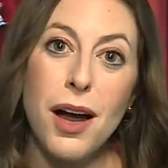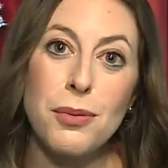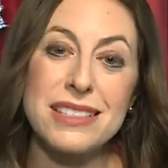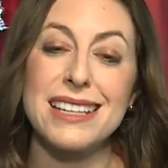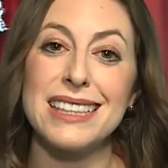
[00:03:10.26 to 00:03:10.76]

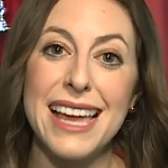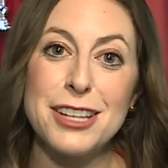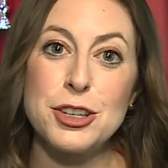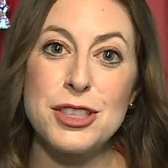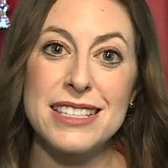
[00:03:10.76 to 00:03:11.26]
Bell was going to
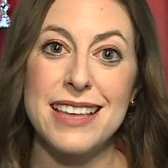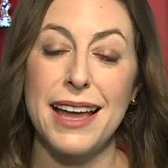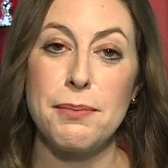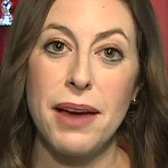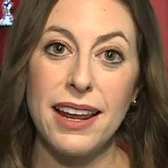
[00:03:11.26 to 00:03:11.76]
land you this
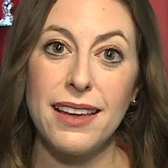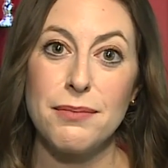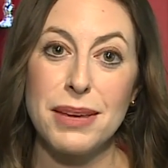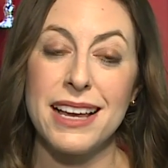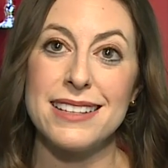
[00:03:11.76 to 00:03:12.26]
kind of money?
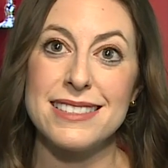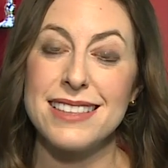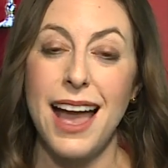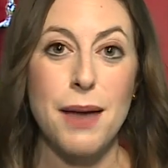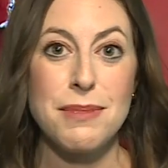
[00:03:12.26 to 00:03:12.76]

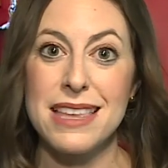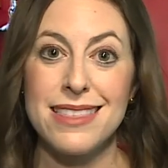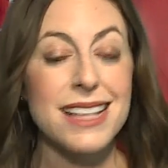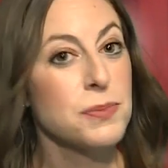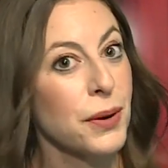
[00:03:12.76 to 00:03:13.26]
Because I
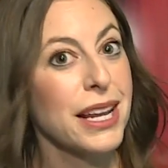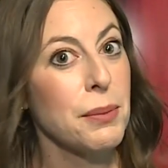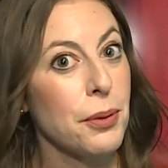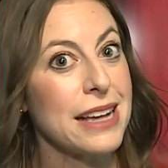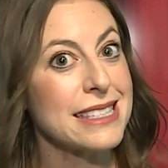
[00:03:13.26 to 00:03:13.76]
mean, that's pretty
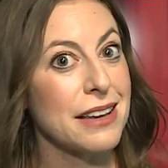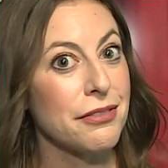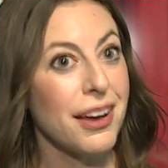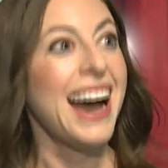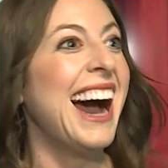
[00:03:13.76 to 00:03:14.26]
impressive.